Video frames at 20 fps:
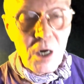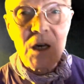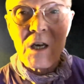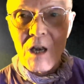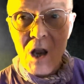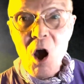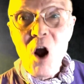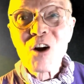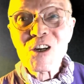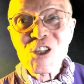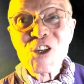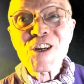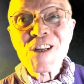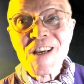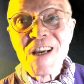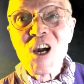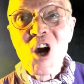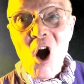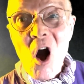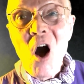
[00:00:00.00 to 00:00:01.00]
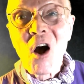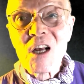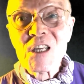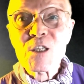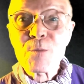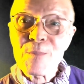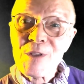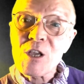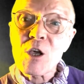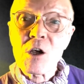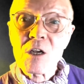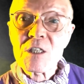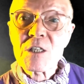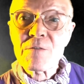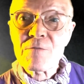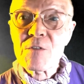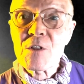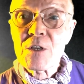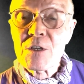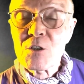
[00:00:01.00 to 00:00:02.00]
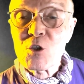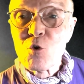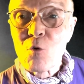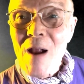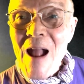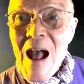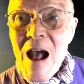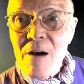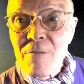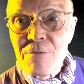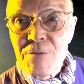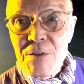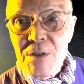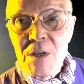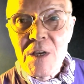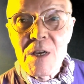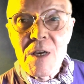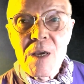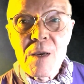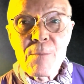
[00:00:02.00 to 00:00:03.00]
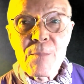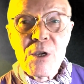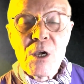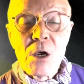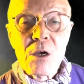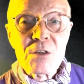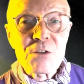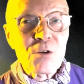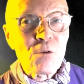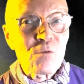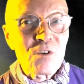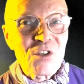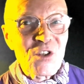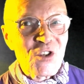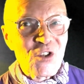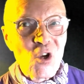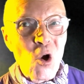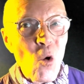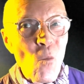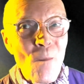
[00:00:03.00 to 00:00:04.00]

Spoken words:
largely caused because of the draft, because there were so